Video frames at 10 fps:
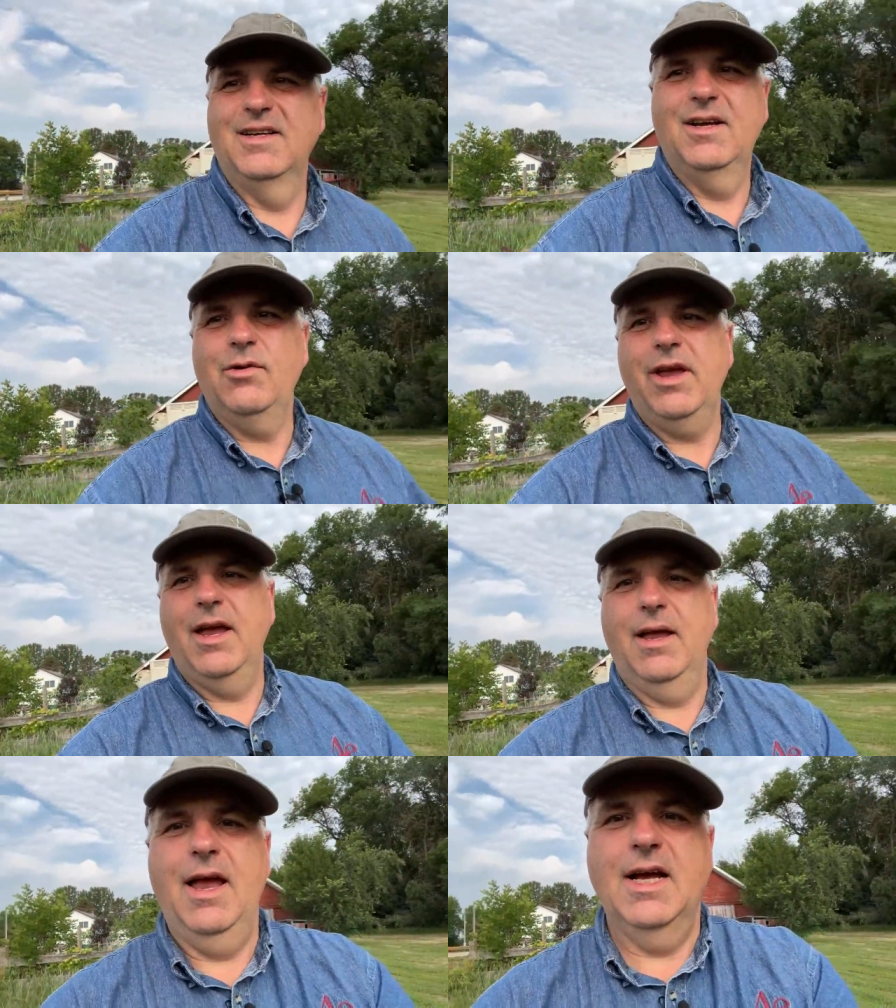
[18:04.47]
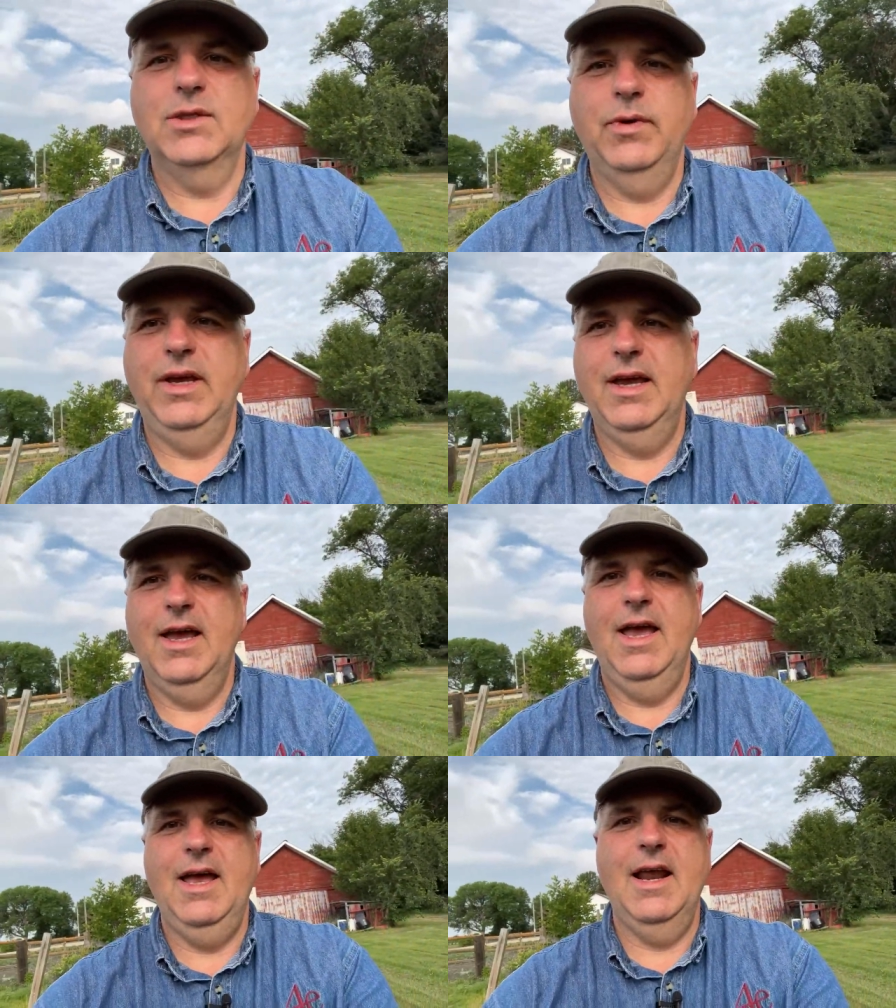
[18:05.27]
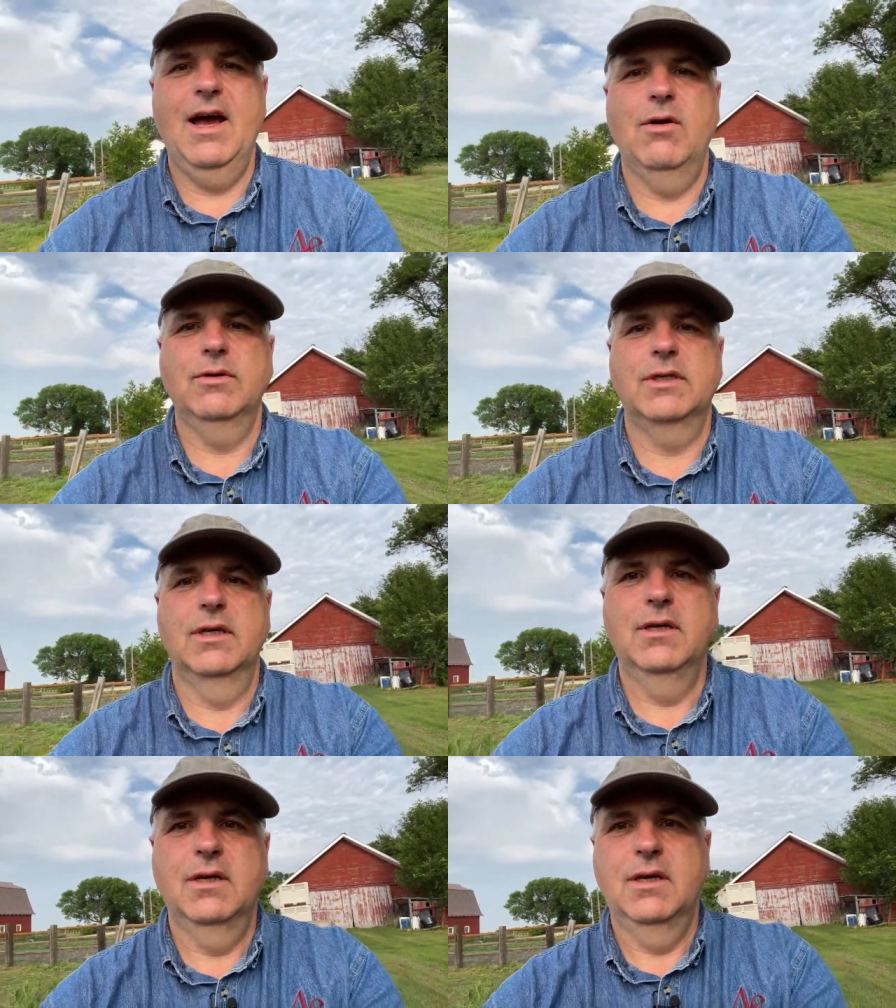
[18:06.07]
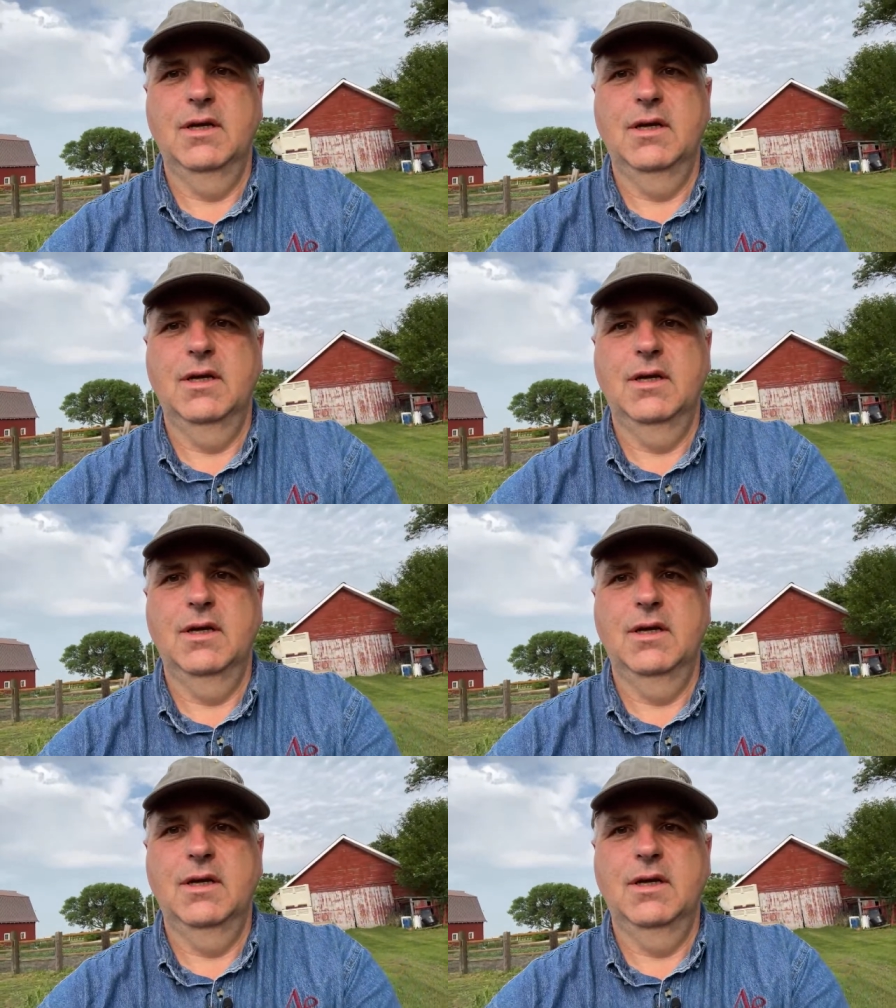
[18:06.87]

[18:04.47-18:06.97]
Okay, as we head out